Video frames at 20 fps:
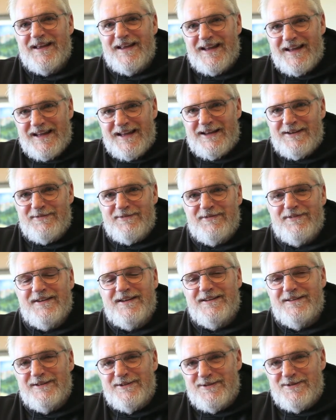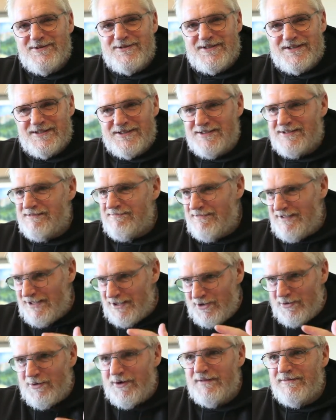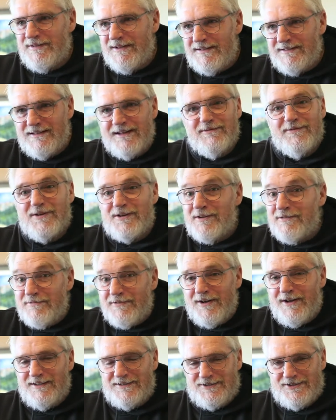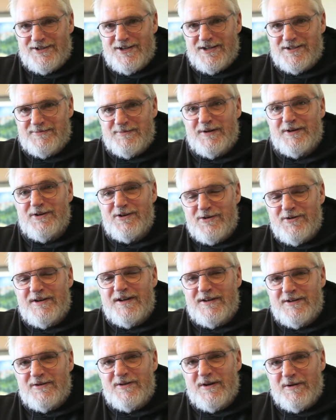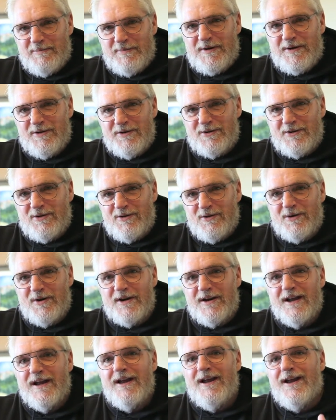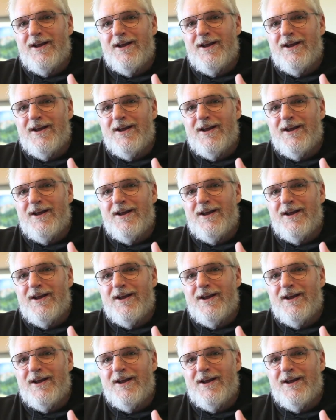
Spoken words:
If he loses the equivalent of a default judgment, you didn't appear in court,